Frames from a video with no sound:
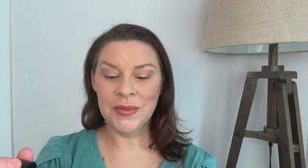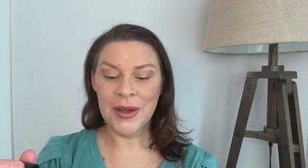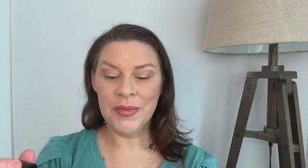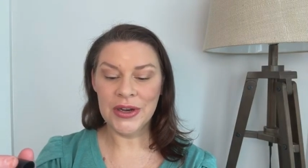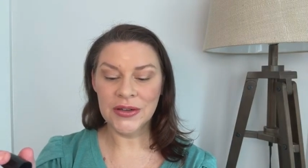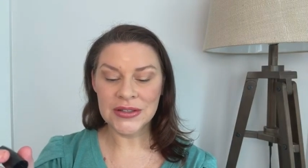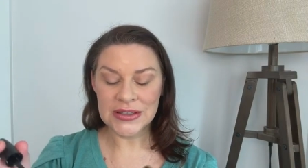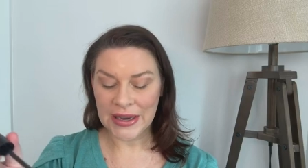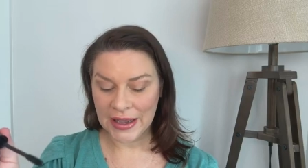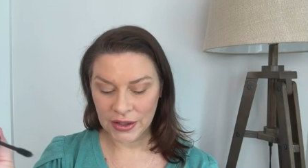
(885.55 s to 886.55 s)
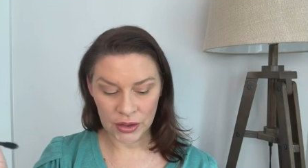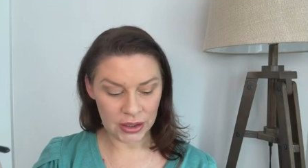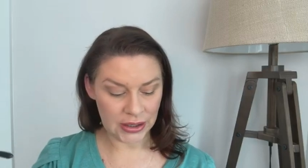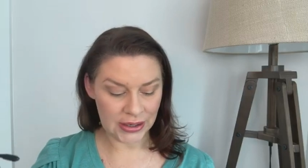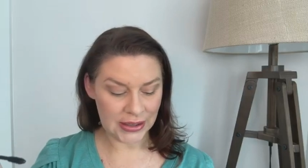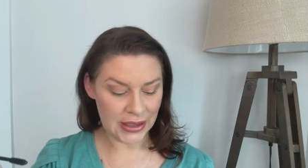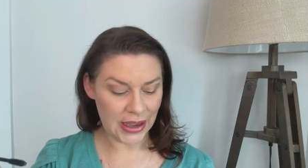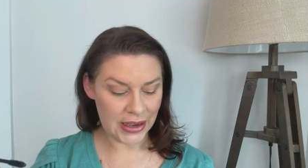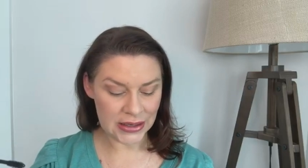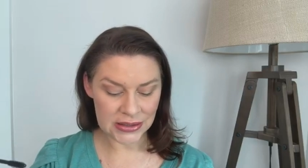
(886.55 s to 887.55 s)
With my bundle today, you're gonna
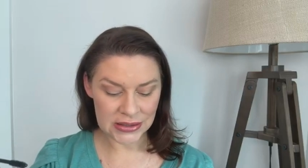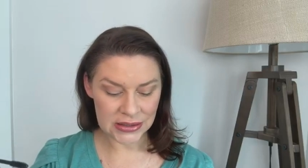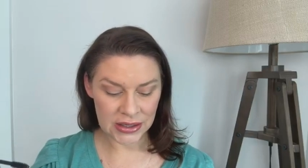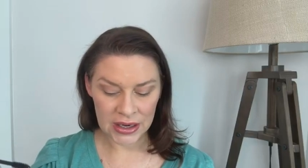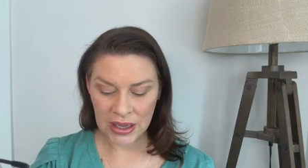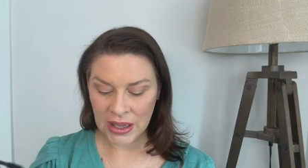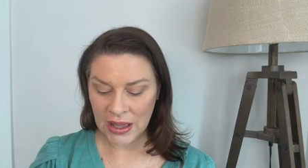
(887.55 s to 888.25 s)
get